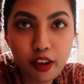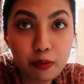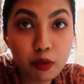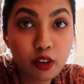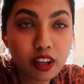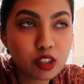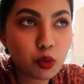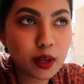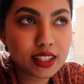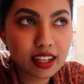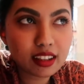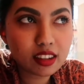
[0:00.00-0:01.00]
February
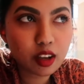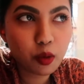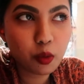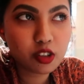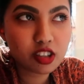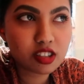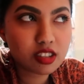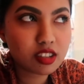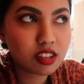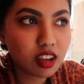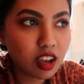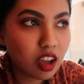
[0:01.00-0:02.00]
20th, which
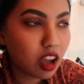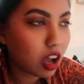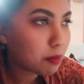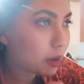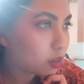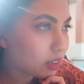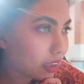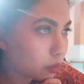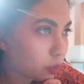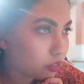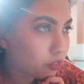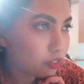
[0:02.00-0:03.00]
is about like
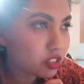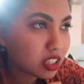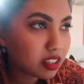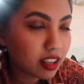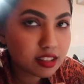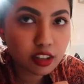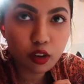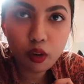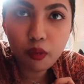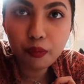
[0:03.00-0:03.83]
what, 15 days ago.